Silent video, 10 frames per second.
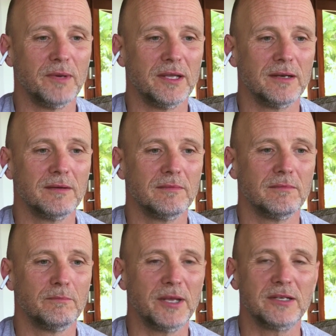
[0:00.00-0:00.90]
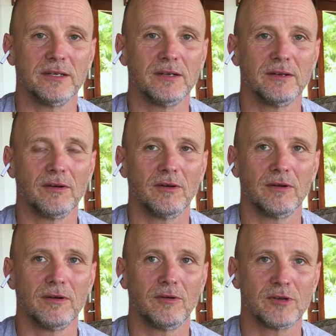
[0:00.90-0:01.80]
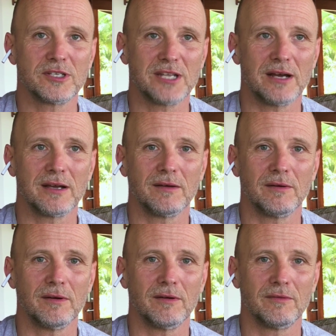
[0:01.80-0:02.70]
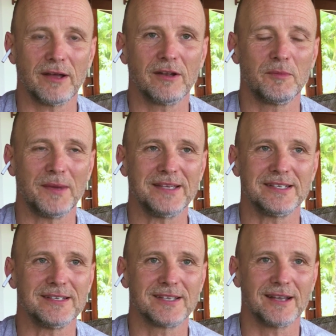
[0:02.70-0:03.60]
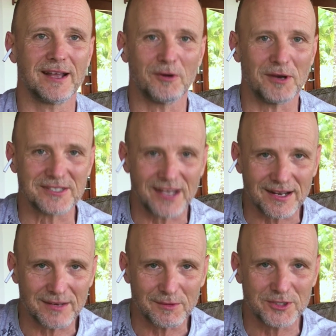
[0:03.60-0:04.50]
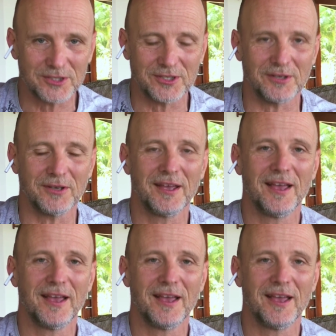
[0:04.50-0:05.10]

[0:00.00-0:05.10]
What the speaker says: been bitten on or stung on regular basis, and I know exactly what to do.